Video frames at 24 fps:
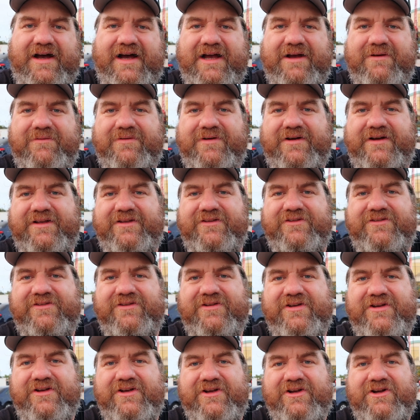I
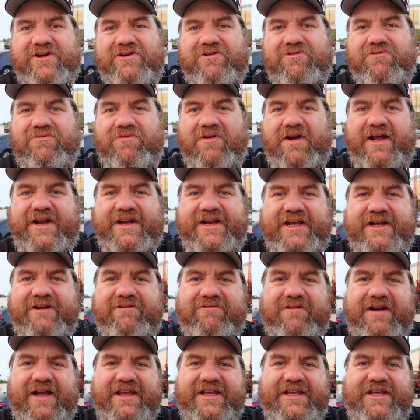was
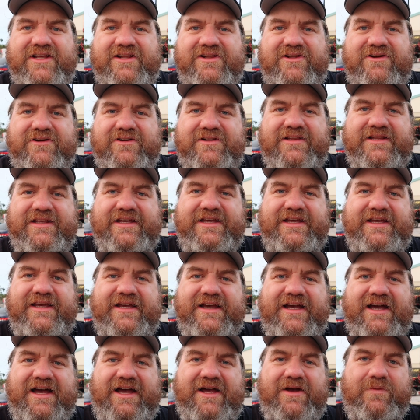running
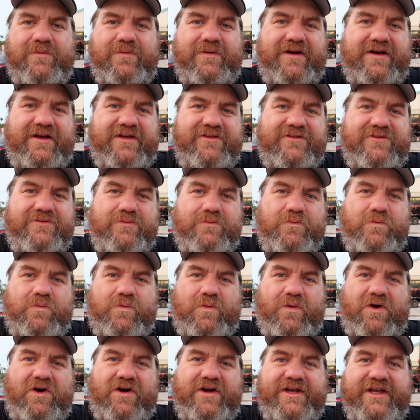regularly. I was
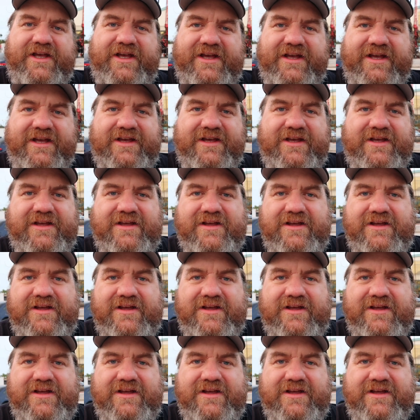walking,